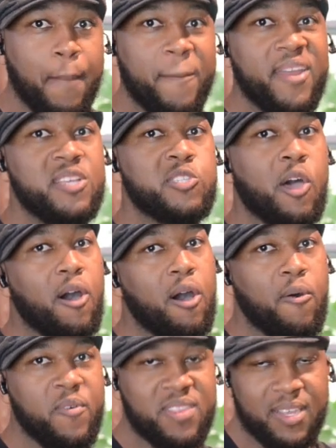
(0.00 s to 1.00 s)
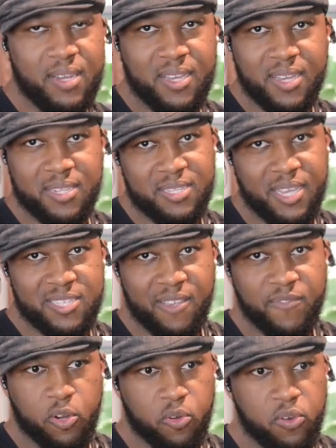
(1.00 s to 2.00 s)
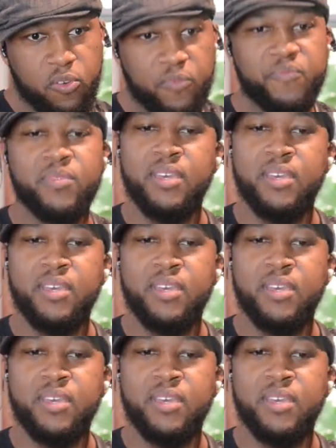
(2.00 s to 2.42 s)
but it's all within the context of the groove.